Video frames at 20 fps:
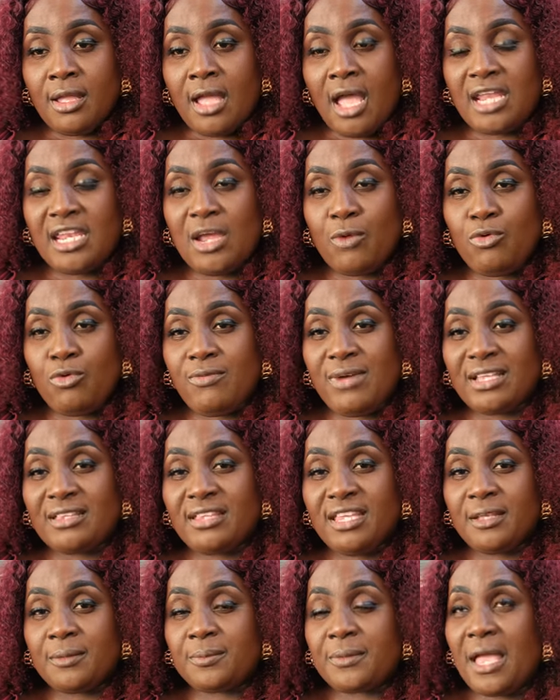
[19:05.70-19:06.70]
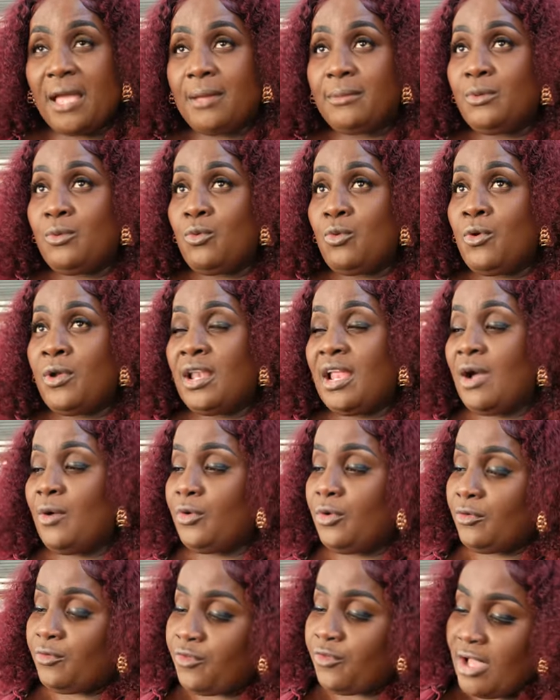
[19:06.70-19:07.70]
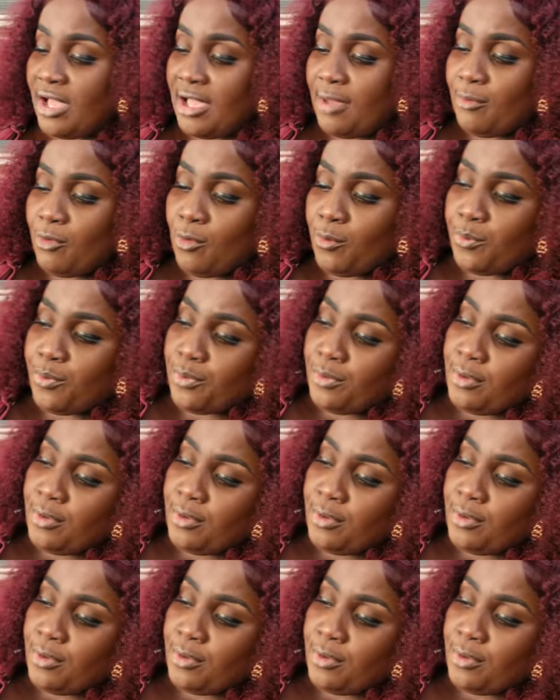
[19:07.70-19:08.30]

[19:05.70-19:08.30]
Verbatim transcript: And I will take that the whole of the farm up.